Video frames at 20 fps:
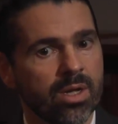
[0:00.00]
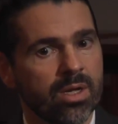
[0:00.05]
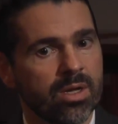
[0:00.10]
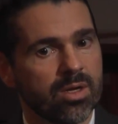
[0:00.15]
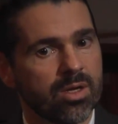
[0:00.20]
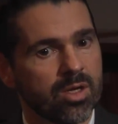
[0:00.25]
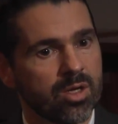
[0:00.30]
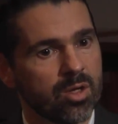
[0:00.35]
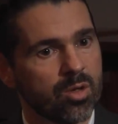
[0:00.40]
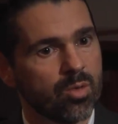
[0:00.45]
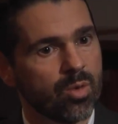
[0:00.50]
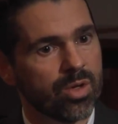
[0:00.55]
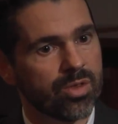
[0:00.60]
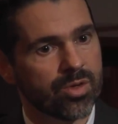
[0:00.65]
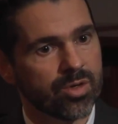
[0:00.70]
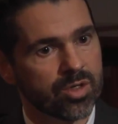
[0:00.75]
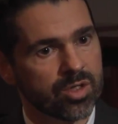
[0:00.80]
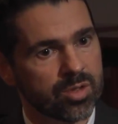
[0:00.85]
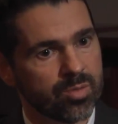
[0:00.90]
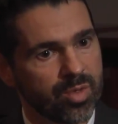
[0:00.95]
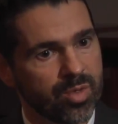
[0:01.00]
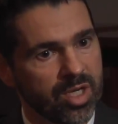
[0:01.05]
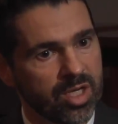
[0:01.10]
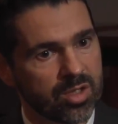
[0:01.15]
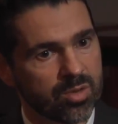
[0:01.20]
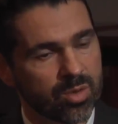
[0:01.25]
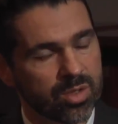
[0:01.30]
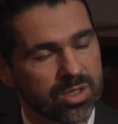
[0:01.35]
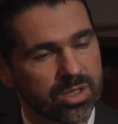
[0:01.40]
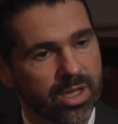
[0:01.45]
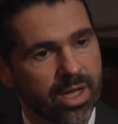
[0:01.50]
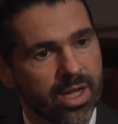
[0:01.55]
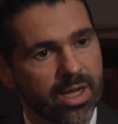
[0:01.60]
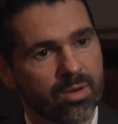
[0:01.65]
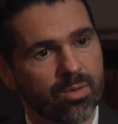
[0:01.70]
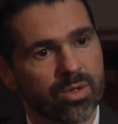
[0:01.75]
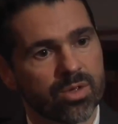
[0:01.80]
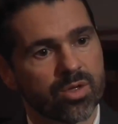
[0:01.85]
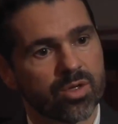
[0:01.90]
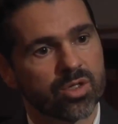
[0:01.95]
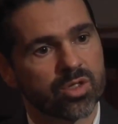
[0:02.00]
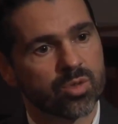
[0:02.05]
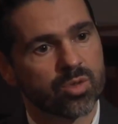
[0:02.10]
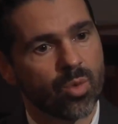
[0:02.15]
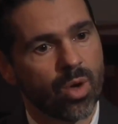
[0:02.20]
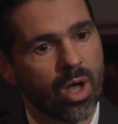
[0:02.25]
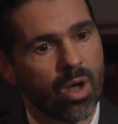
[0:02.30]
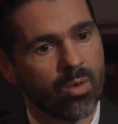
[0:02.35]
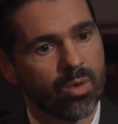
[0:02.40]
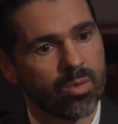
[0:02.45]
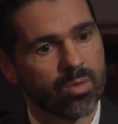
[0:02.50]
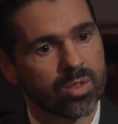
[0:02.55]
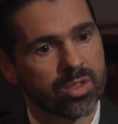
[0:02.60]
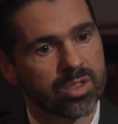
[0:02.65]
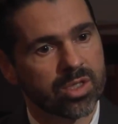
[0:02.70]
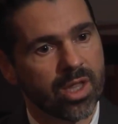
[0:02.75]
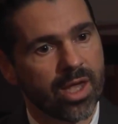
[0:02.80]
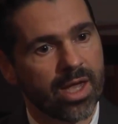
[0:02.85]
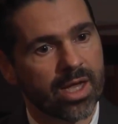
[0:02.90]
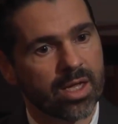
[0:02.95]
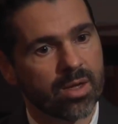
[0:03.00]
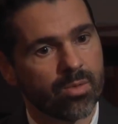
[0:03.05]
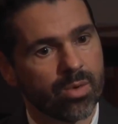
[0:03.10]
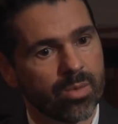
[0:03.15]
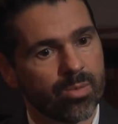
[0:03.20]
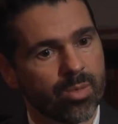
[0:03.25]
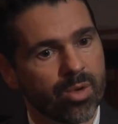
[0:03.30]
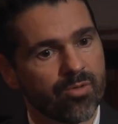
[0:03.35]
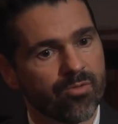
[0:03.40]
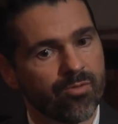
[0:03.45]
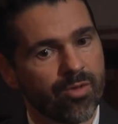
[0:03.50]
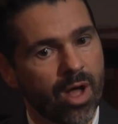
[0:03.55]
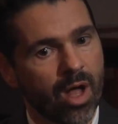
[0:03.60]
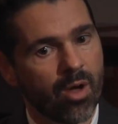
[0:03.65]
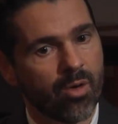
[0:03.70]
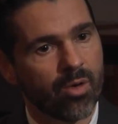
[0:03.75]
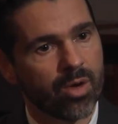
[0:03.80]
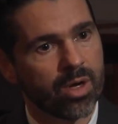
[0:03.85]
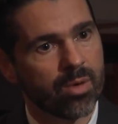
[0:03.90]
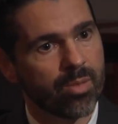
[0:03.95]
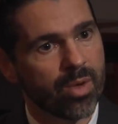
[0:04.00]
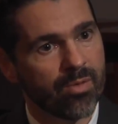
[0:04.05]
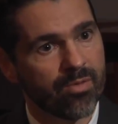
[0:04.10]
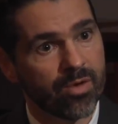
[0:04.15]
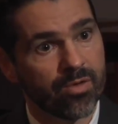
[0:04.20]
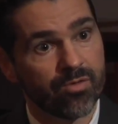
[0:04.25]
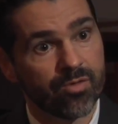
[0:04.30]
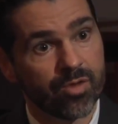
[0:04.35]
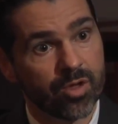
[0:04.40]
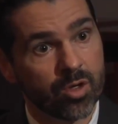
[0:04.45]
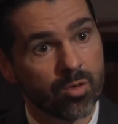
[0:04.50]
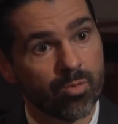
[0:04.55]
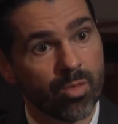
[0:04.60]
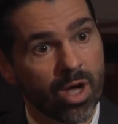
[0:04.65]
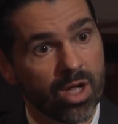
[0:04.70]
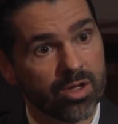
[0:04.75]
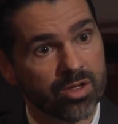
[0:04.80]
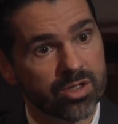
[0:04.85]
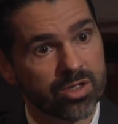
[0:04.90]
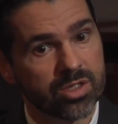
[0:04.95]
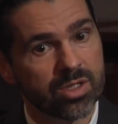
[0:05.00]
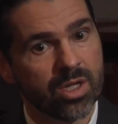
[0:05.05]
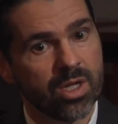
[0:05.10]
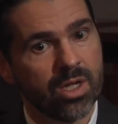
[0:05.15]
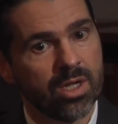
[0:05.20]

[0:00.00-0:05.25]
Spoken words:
knew what their speech was like, what their swallowing was like, and we'd been following them every few months,